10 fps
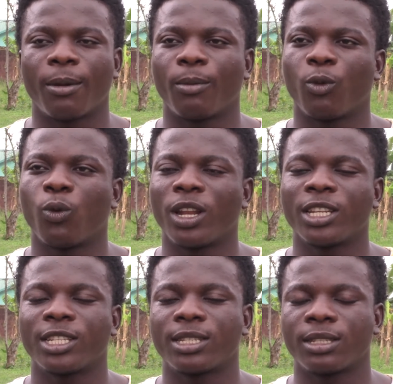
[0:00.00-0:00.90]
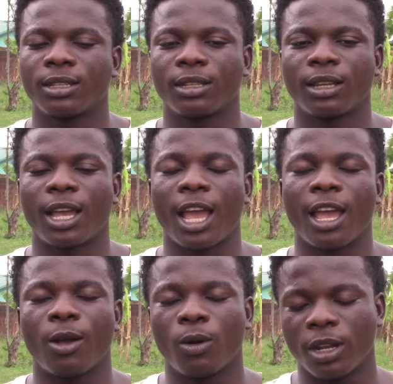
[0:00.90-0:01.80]
One is,
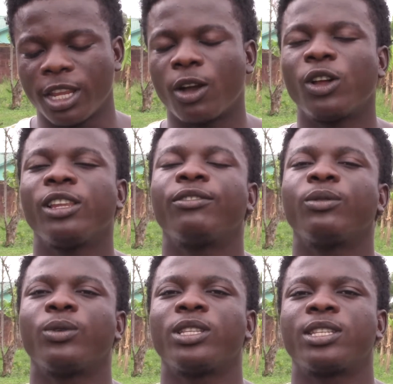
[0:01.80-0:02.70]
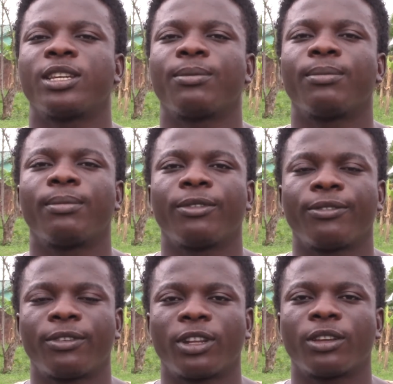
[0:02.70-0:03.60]
they are all living with her
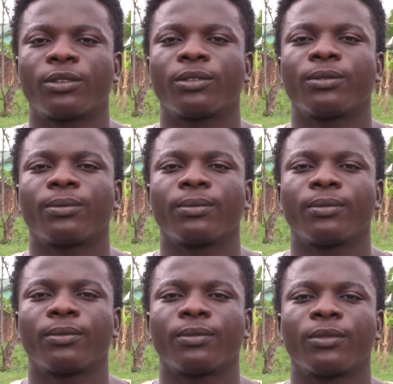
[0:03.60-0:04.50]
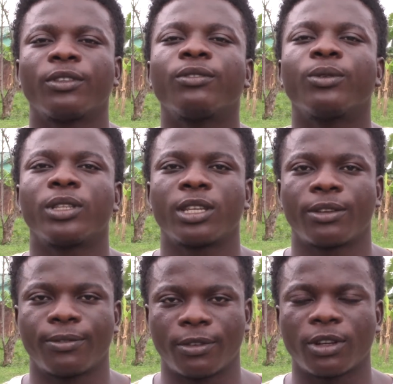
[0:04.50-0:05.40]
for now. They're all living with her
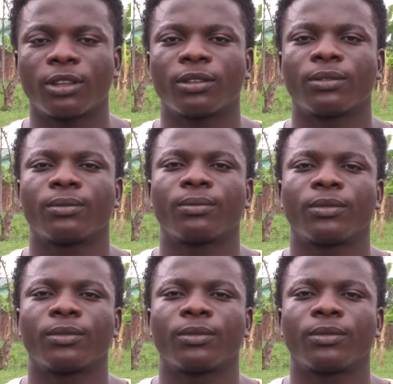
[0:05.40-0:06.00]
in Koforidua?